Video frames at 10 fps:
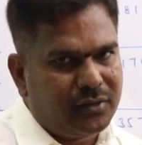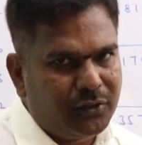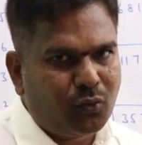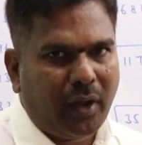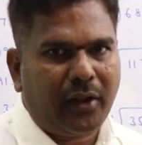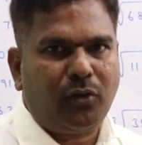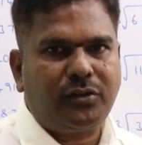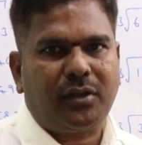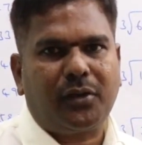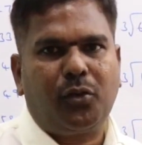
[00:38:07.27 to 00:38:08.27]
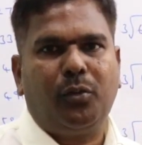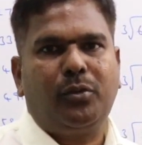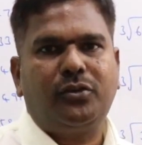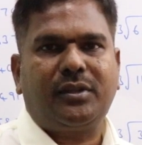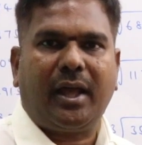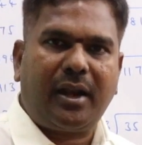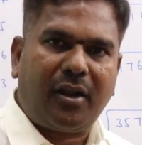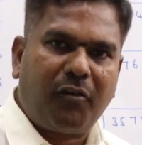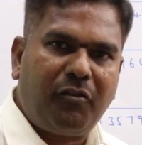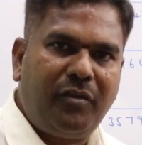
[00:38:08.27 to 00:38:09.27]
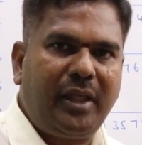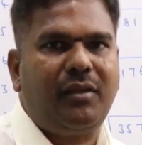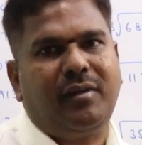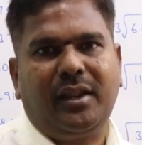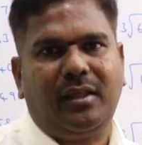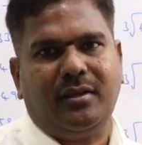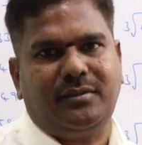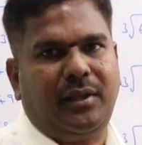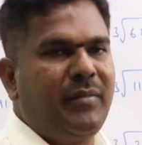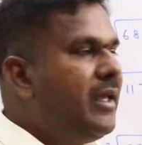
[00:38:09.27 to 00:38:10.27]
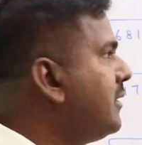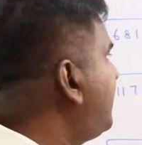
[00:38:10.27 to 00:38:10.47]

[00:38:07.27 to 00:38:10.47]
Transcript: say square roots, cube roots are very easy.